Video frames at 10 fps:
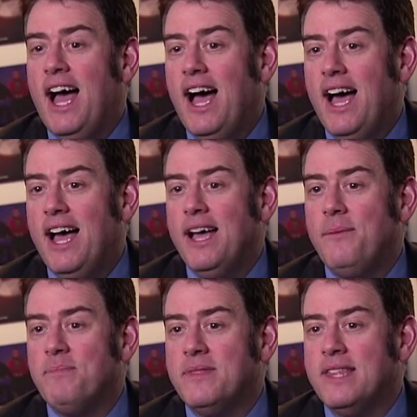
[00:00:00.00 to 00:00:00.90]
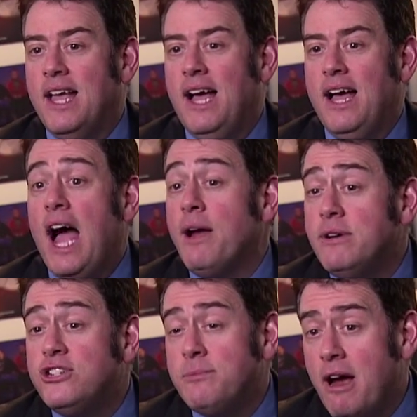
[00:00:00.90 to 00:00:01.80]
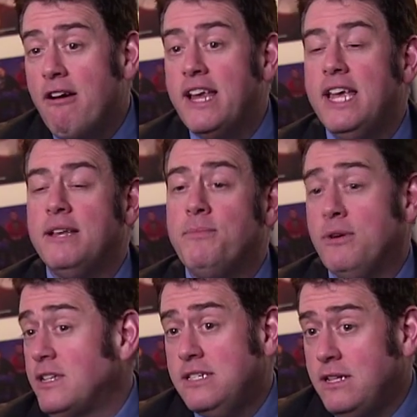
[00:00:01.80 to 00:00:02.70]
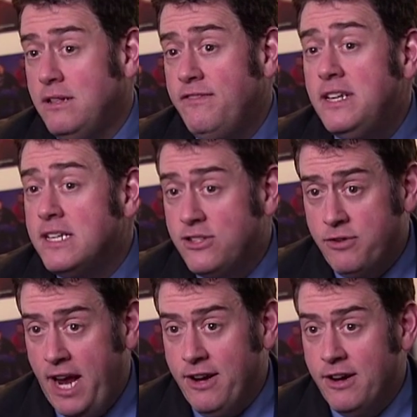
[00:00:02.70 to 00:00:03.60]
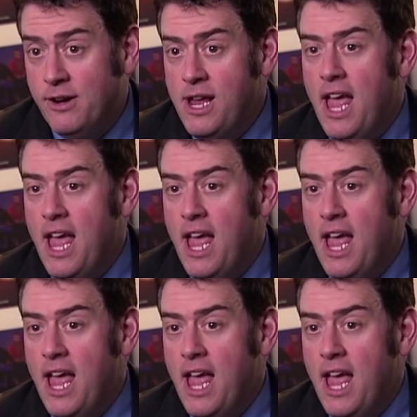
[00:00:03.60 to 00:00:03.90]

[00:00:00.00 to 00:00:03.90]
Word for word: uh, Irish-American personal fitness trainer uh,